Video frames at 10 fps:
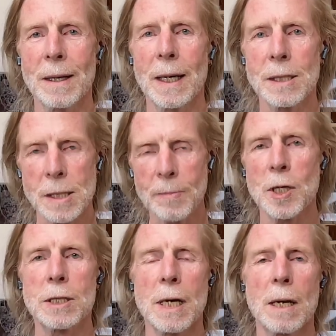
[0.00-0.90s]
a
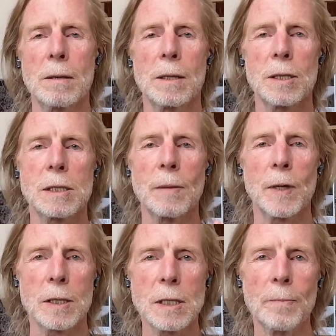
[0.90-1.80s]
subject down into
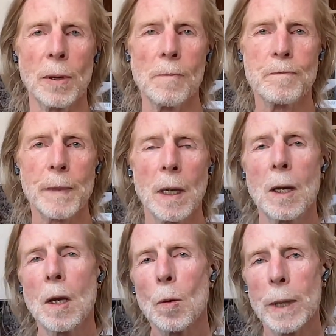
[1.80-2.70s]
something simple.
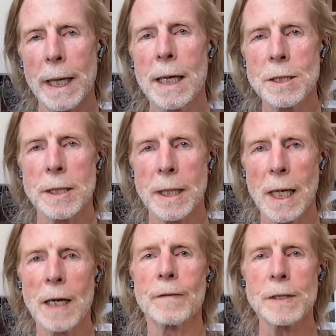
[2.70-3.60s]
When I get to the
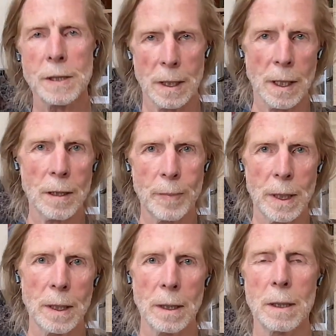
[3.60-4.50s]
canvas, and that'll
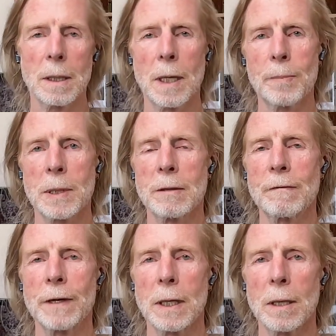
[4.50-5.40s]
be in an
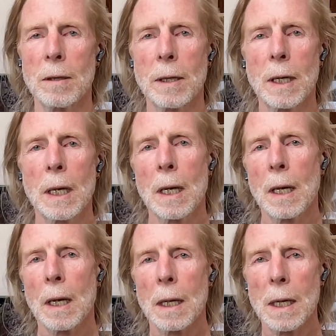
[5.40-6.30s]
upcoming video,
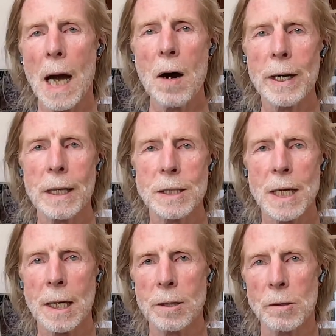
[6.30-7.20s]
now I can
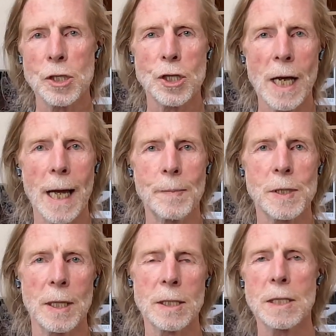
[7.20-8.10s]
take those
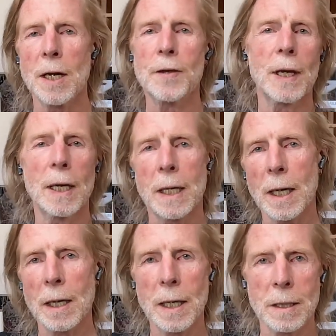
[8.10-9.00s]
shapes, and instead of thinking I
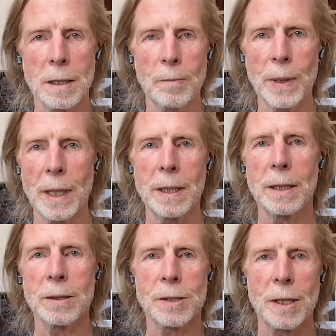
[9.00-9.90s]
got to get the pine
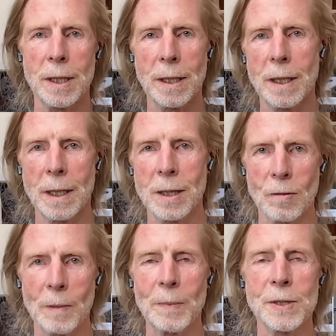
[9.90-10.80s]
needles and I got to get
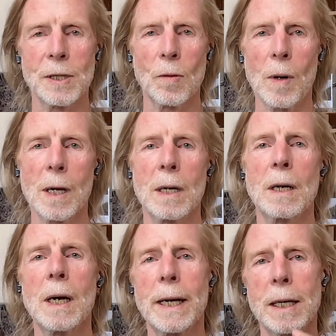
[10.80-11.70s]
the ripples in the
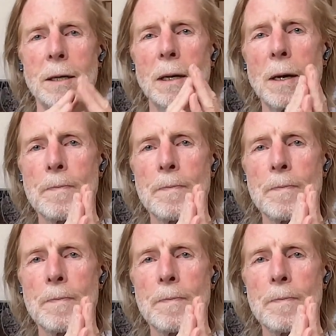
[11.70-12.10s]
water, I can